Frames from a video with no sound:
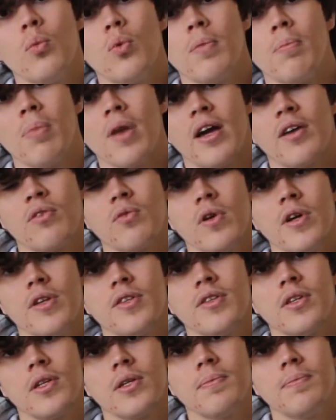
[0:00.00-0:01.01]
with black
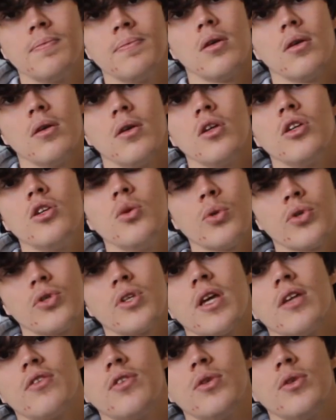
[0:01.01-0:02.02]
writing. You also
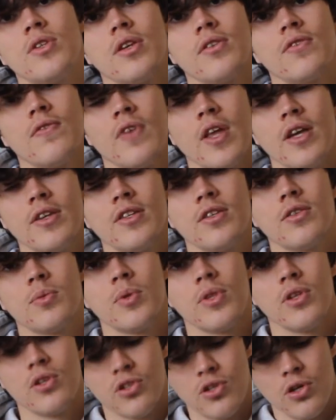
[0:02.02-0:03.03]
get 2 sets of laces with
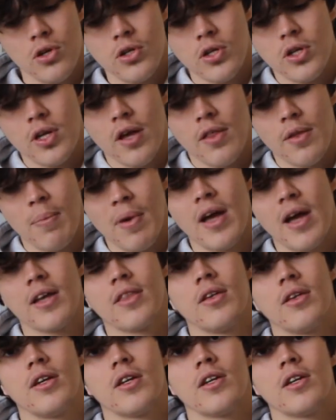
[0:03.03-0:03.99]
the shoe. You get the black that it